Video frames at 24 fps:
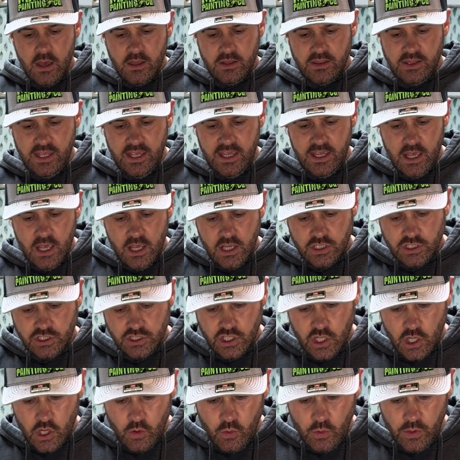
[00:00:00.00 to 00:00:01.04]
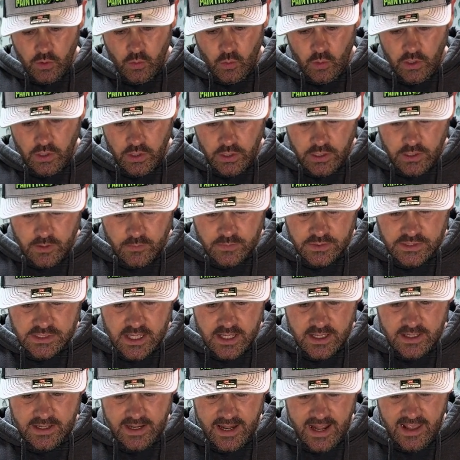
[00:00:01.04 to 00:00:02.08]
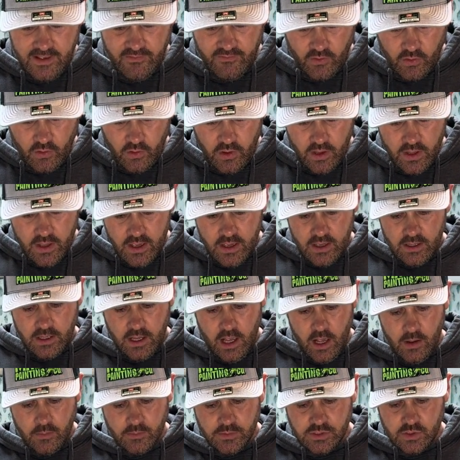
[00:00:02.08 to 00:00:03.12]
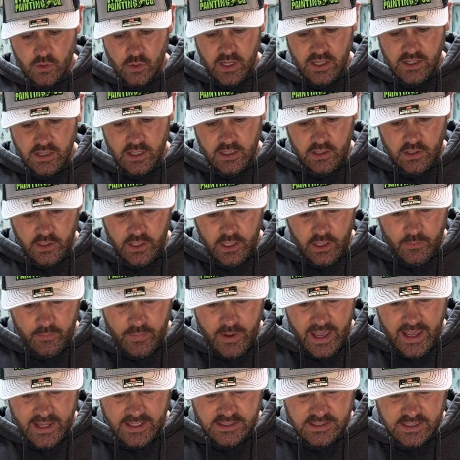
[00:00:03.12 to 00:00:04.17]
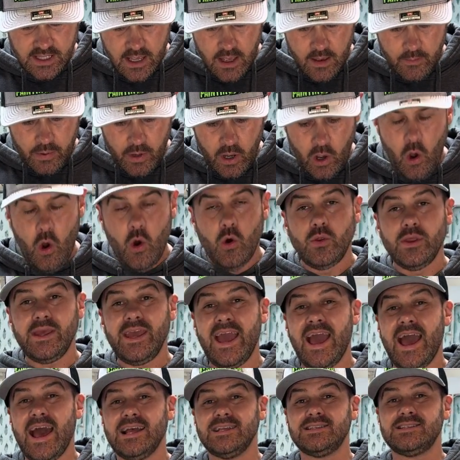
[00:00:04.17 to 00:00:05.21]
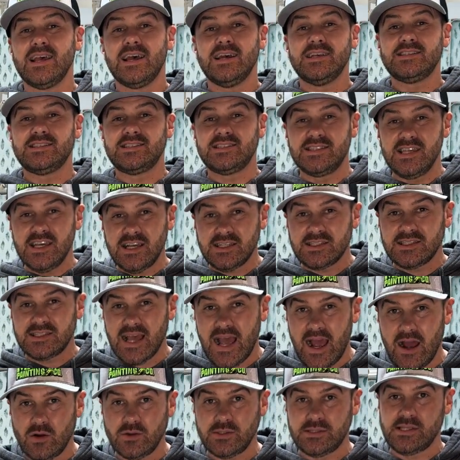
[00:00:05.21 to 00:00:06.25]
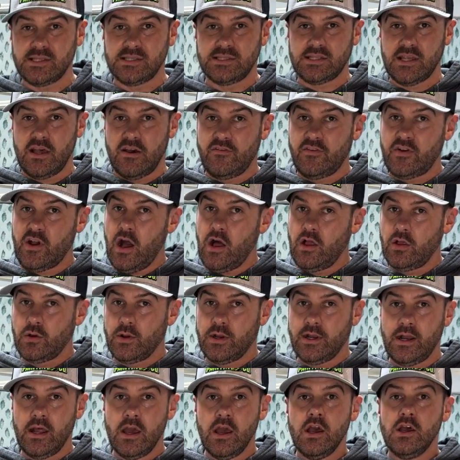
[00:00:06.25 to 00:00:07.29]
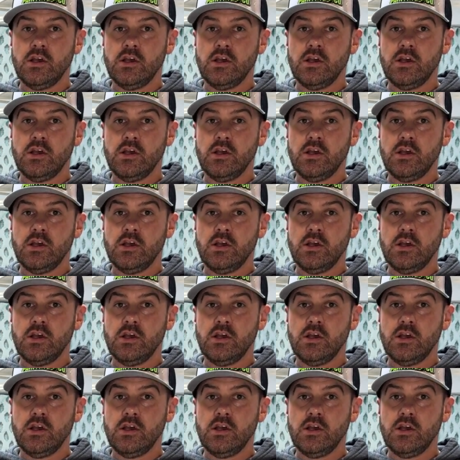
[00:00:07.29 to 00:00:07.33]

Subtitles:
The Sherwin Williams naval comes in the clear base, but only has 6 ounces of colorant.